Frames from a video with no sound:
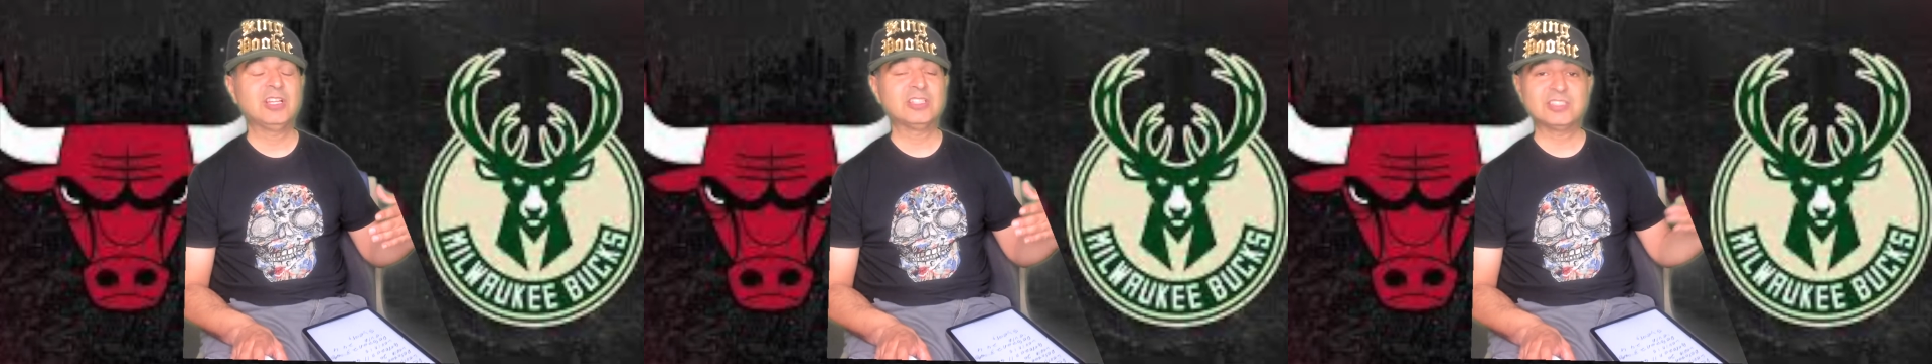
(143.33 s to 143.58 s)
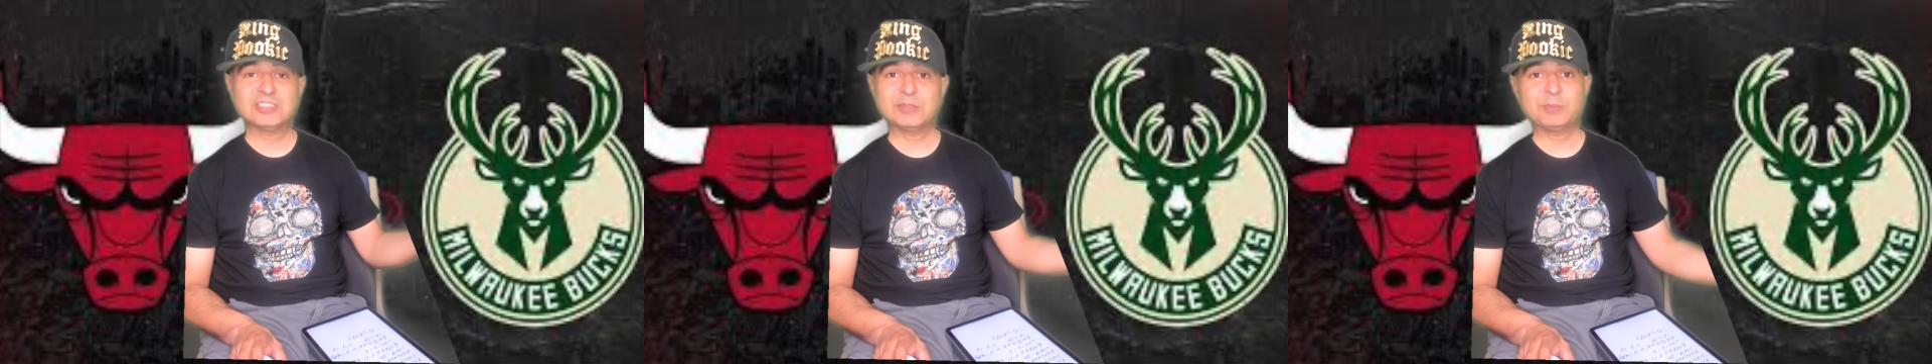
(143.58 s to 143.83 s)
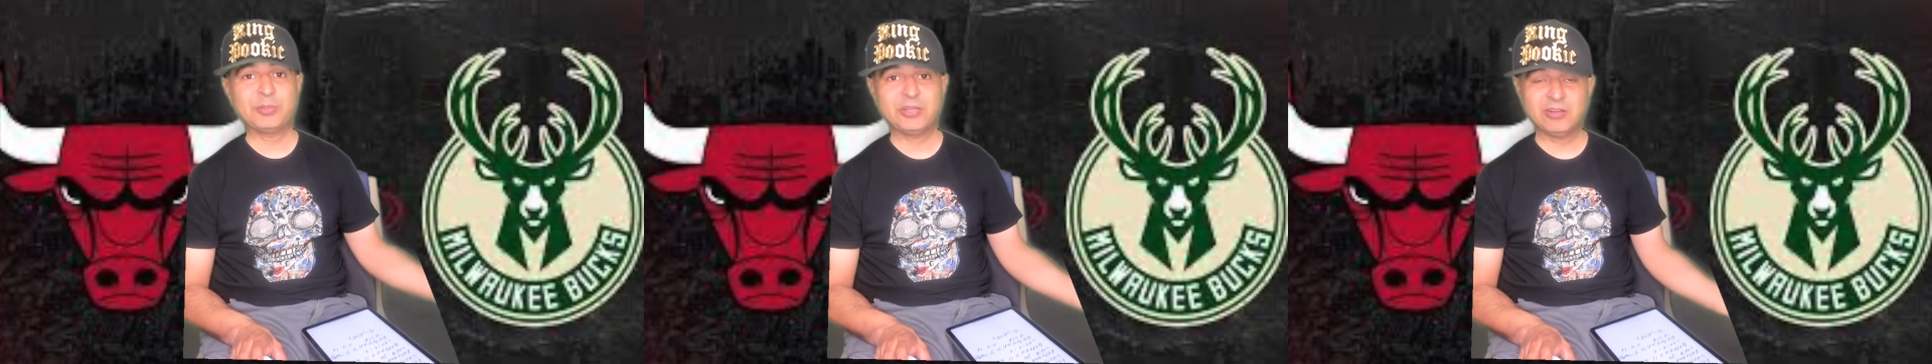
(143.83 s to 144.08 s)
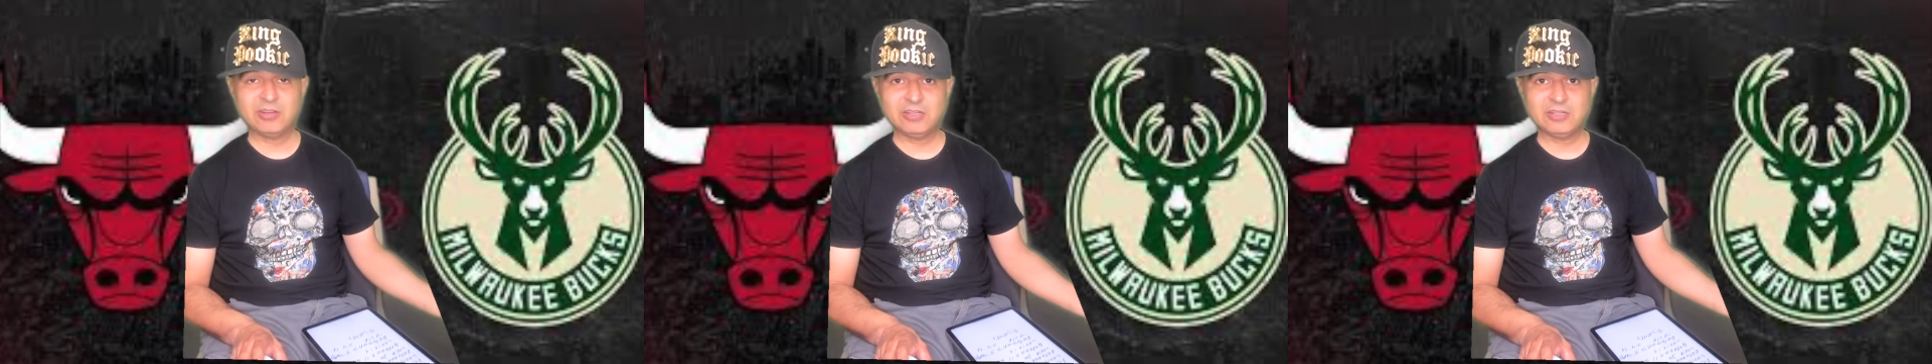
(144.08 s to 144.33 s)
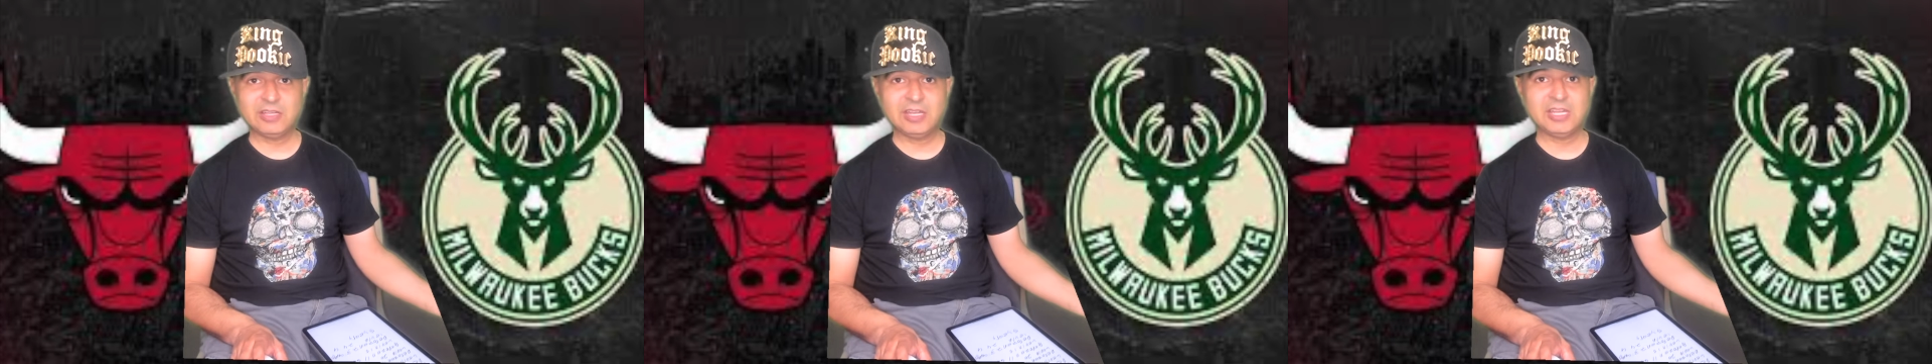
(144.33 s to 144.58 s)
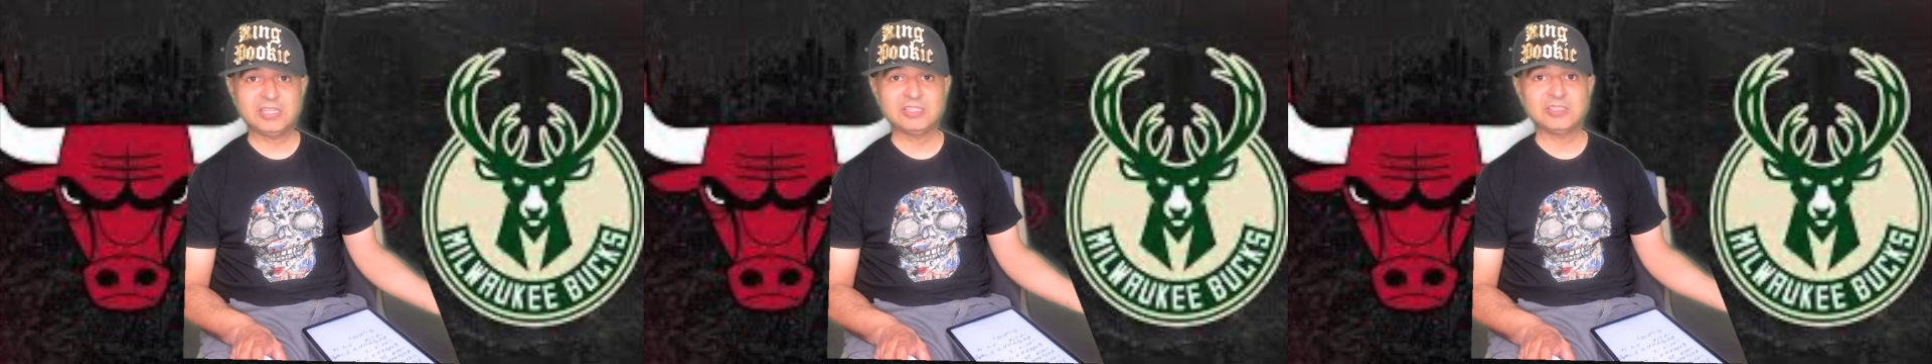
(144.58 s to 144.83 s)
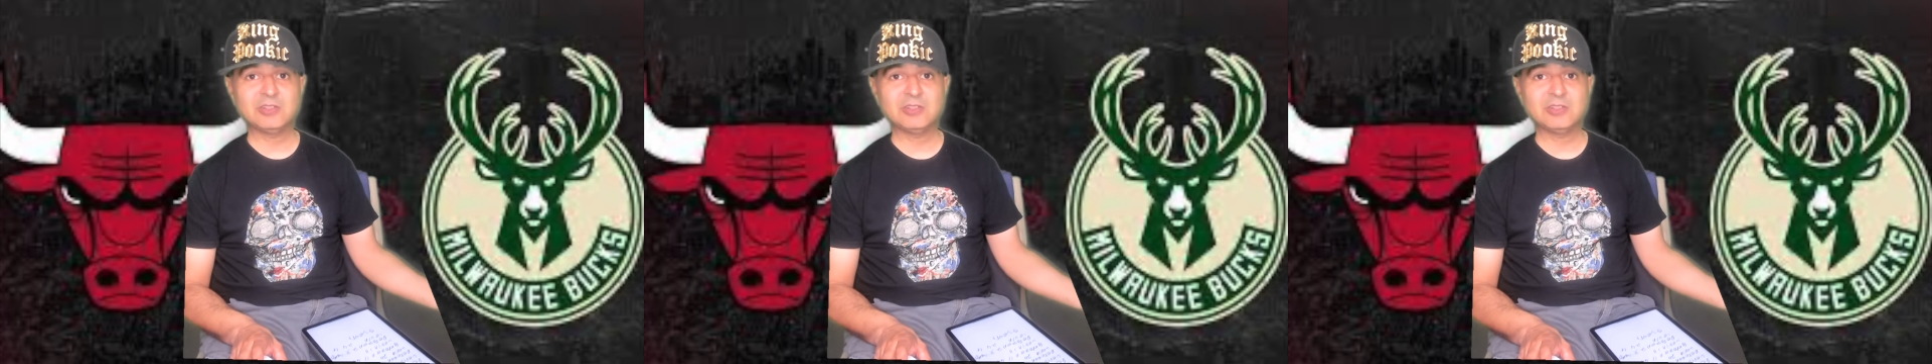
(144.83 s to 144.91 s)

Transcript: disappear, and